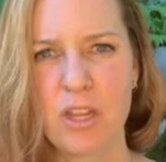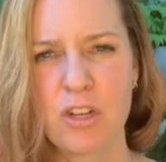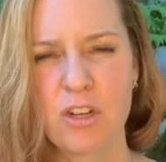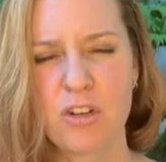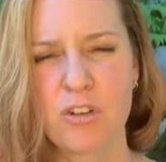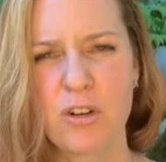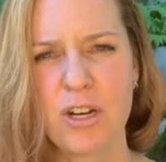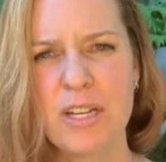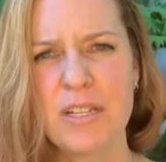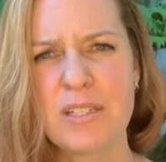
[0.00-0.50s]

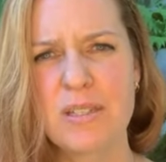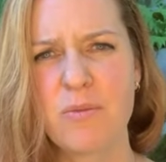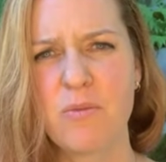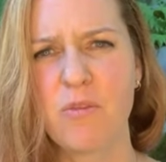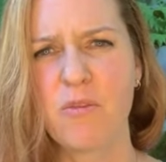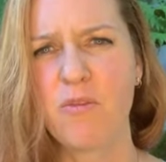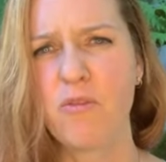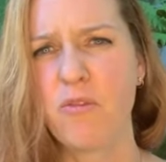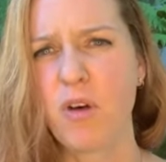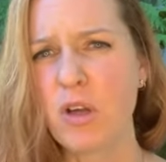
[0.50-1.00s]
create some
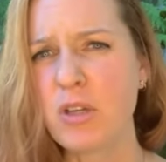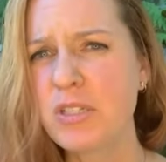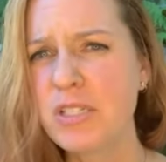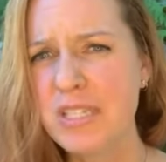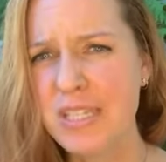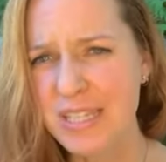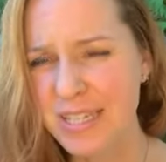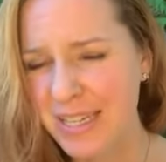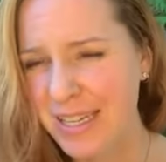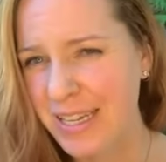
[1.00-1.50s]

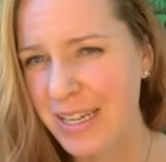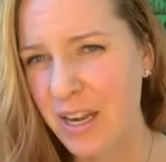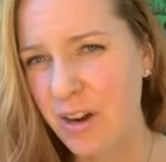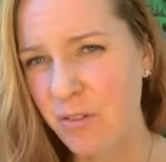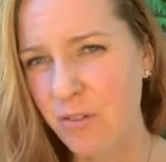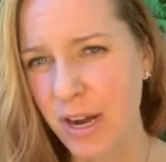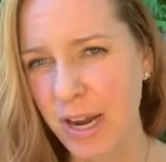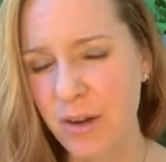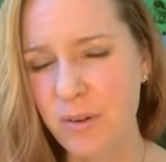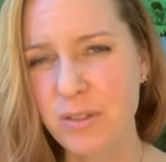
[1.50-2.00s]
falsity
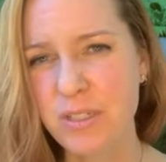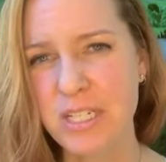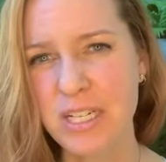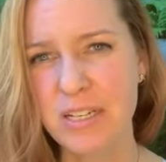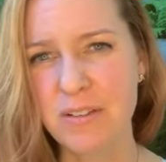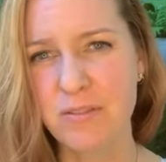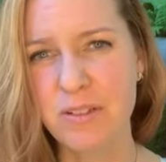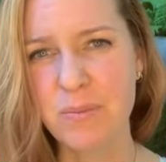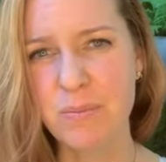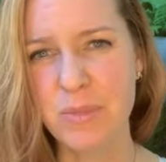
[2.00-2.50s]
around
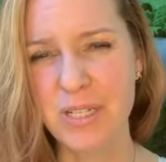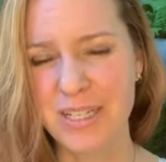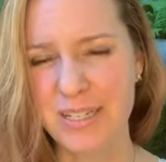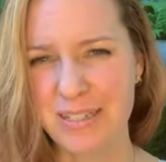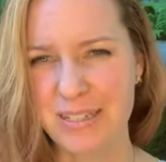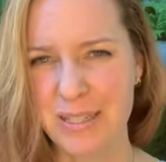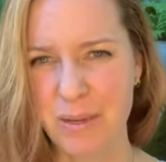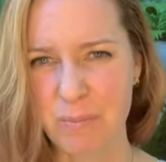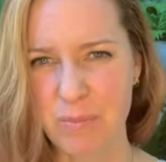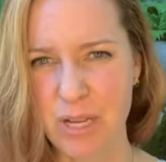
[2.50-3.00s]
even, because
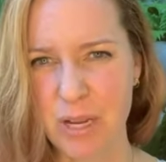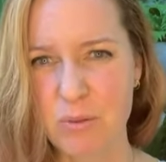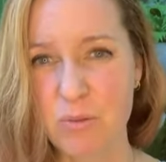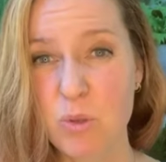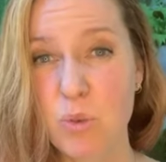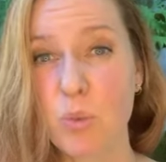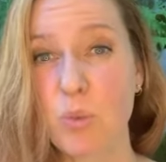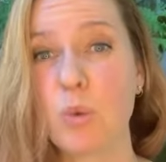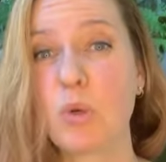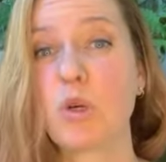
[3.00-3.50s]
sometimes
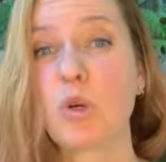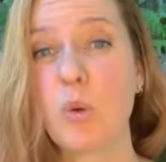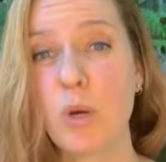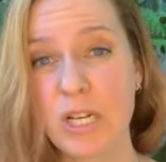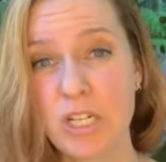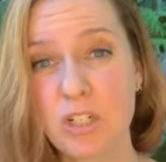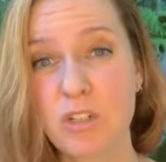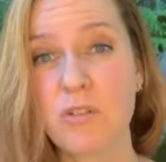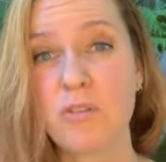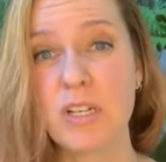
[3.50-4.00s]
when we're
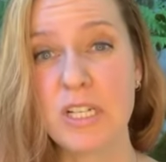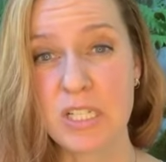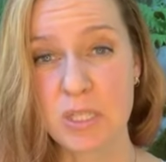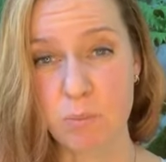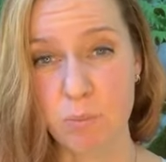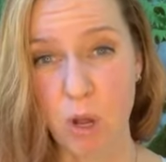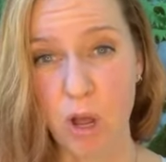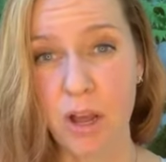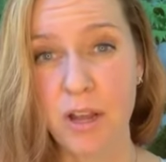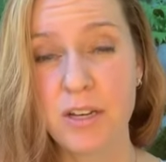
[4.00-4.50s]
quick to
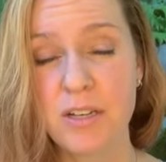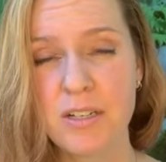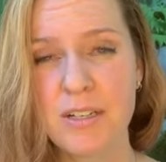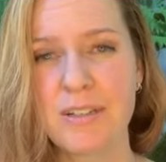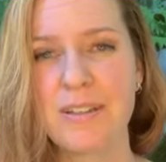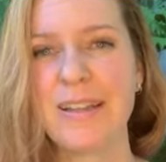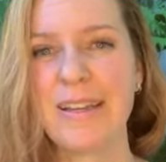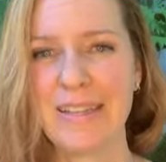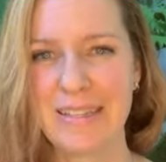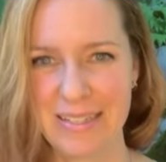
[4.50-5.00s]
respond,
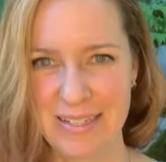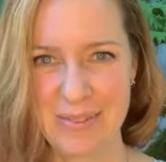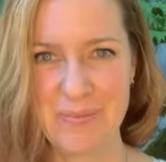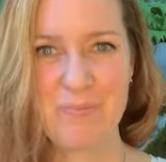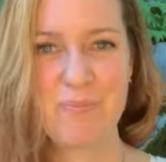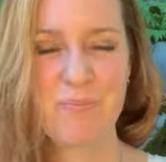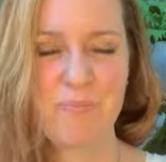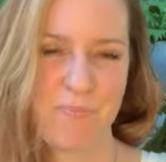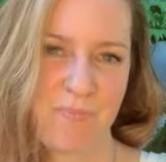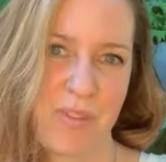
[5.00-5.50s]
like
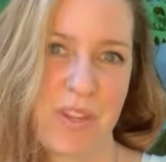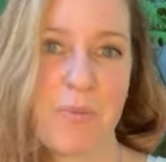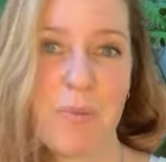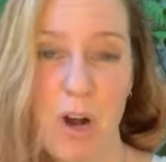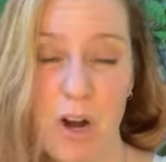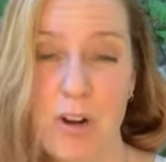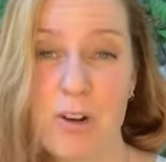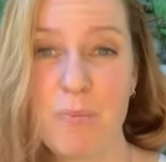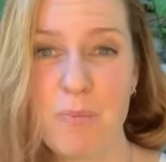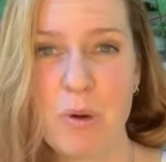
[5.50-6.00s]

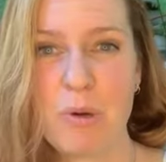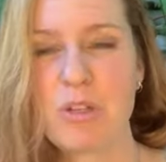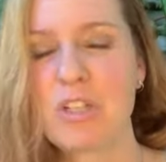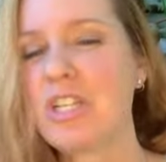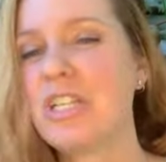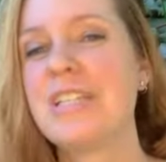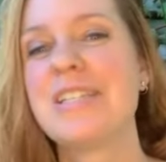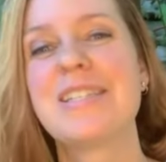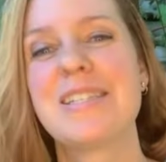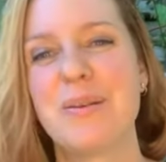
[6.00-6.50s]
our
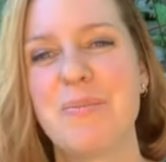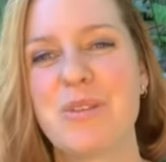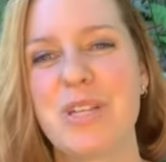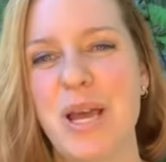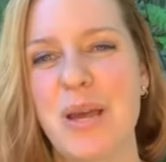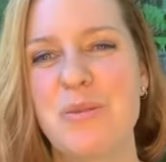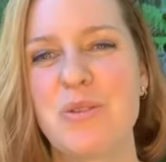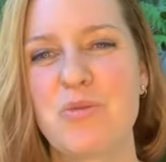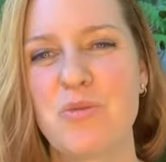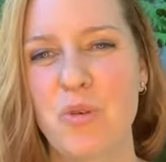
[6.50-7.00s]
emotions
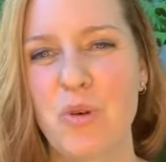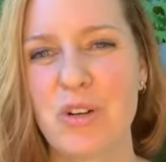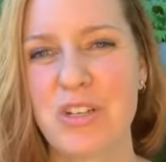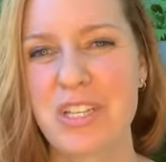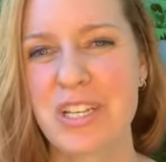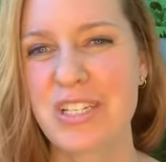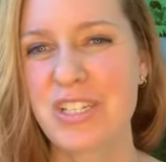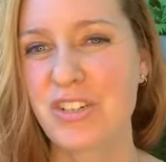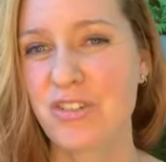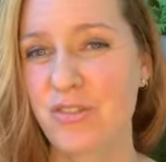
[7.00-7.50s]
sometimes force
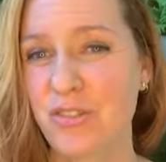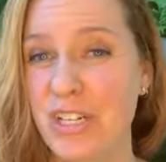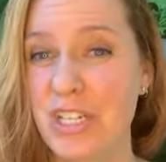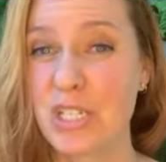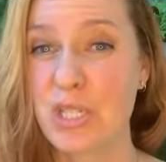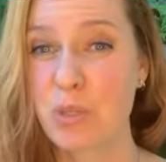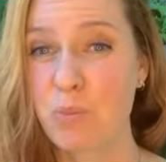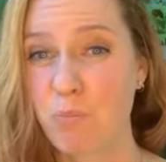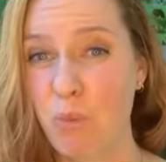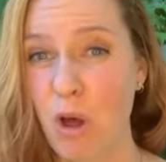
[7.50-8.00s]
us to
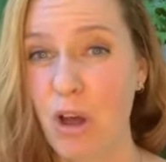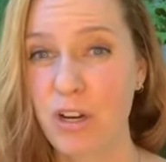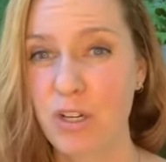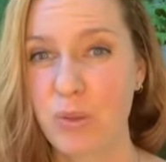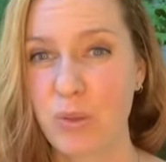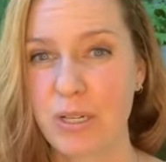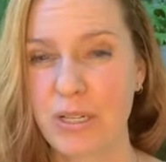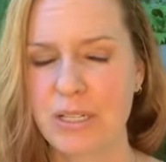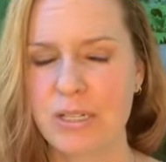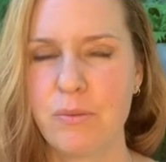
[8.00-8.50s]
respond
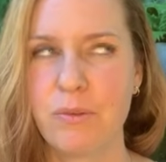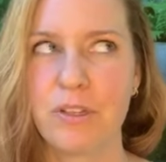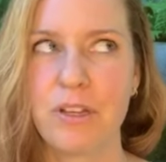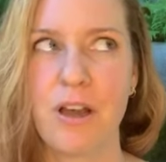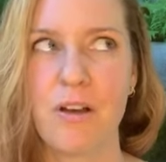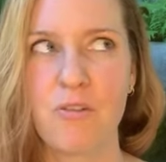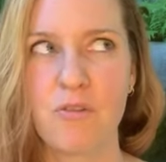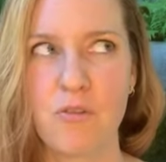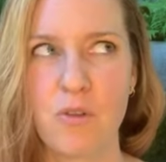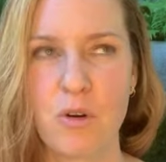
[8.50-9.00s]
quickly. Well,
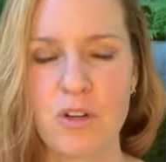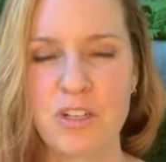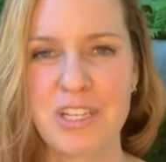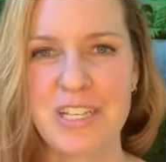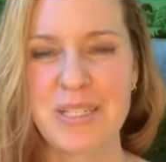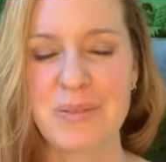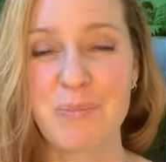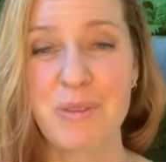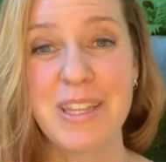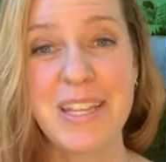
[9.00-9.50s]
not force
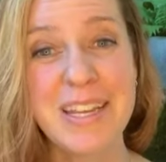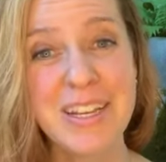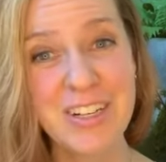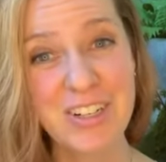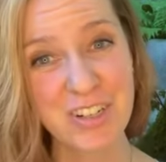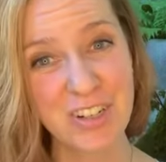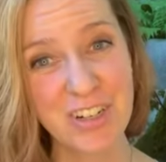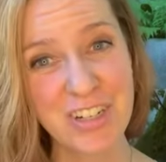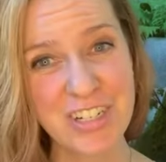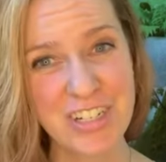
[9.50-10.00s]
us, but they
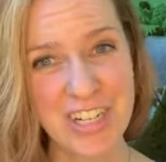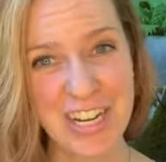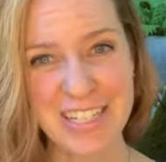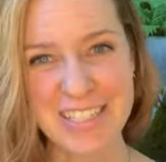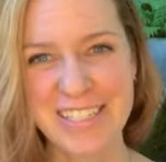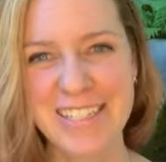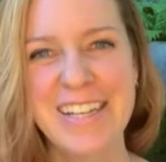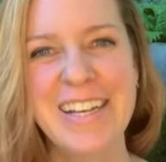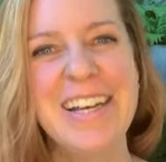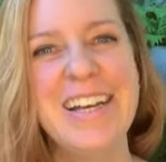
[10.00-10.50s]
encourage
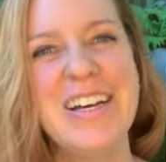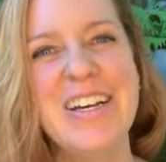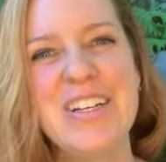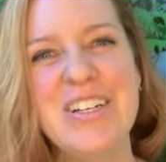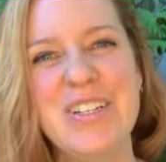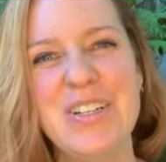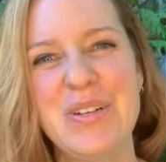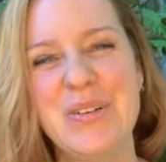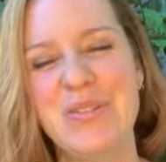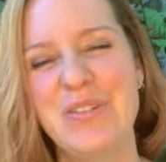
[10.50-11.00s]
us
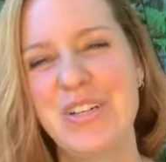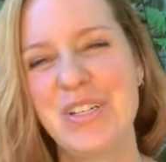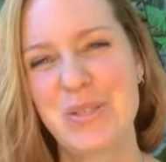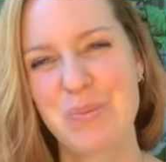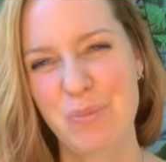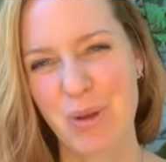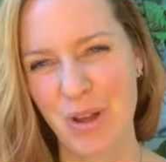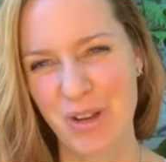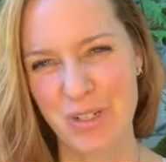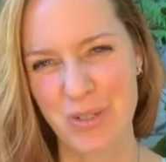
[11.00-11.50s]
to
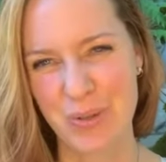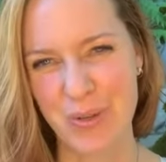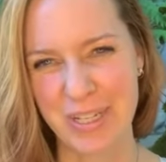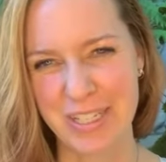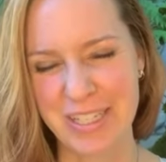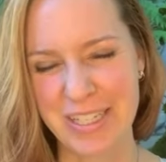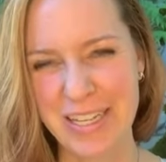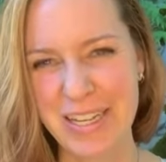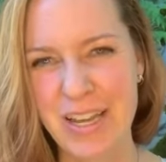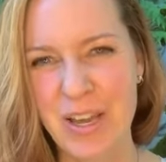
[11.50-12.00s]
respond
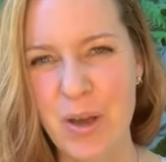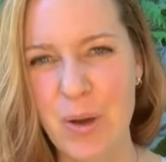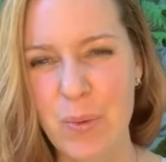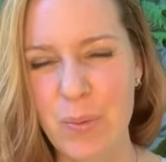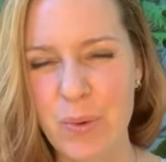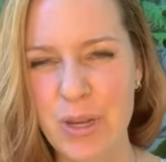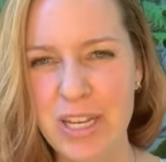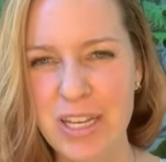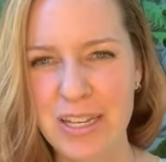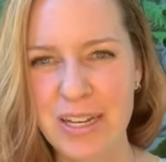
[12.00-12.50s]
quickly.
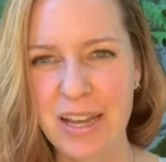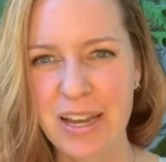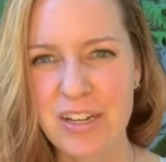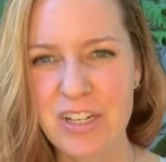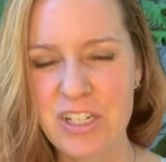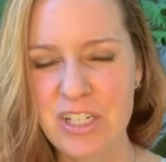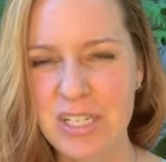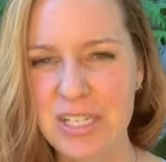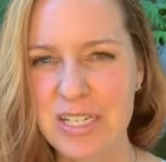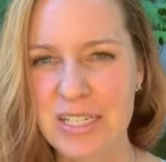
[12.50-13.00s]
We can
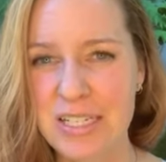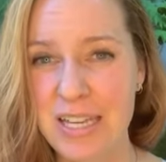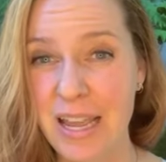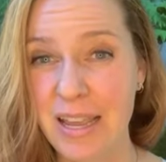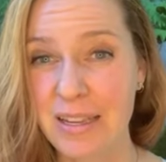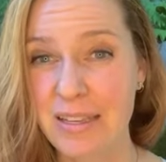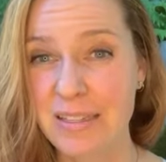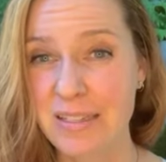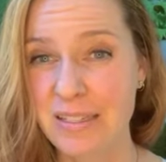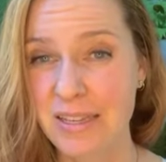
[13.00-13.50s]
actually
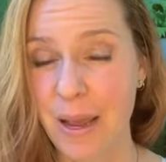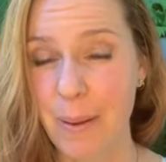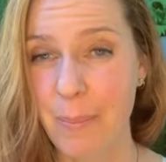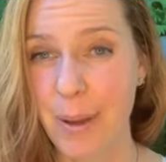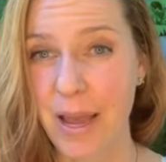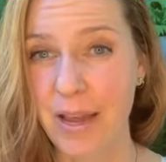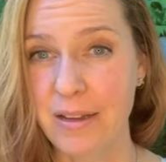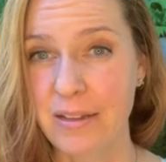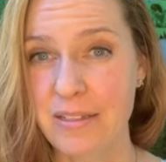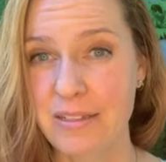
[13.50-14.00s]
take a step
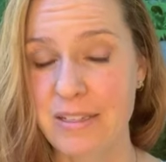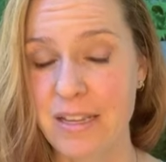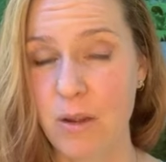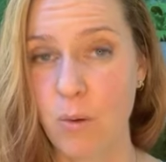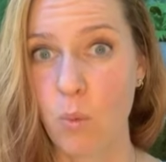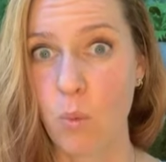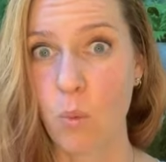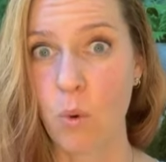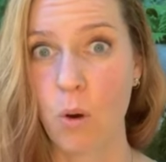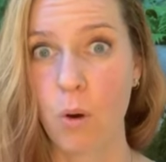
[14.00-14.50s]
back and say,
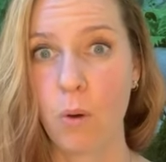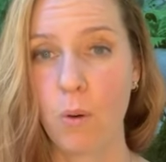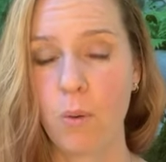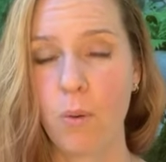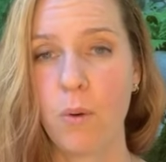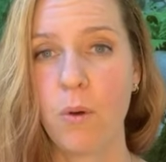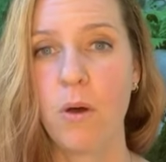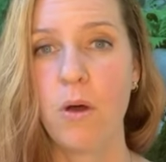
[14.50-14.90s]
whoa,